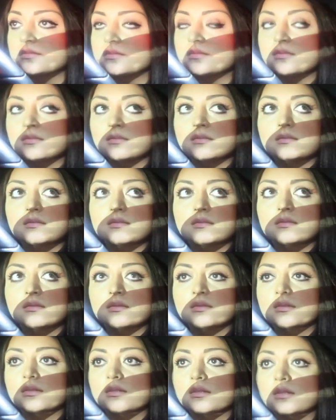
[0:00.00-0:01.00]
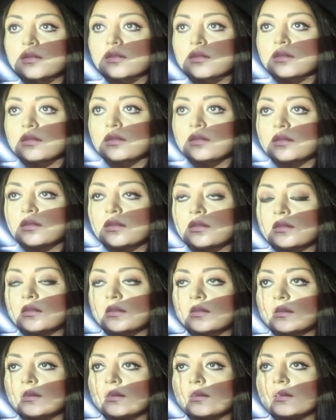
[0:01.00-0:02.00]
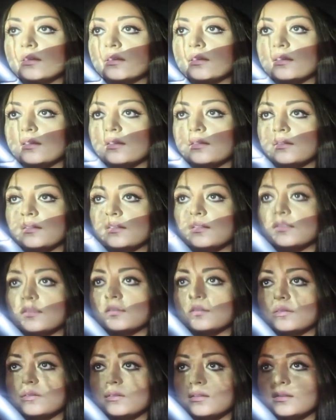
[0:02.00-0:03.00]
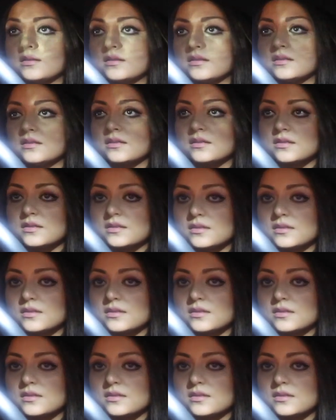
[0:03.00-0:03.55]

The person shown says nothing.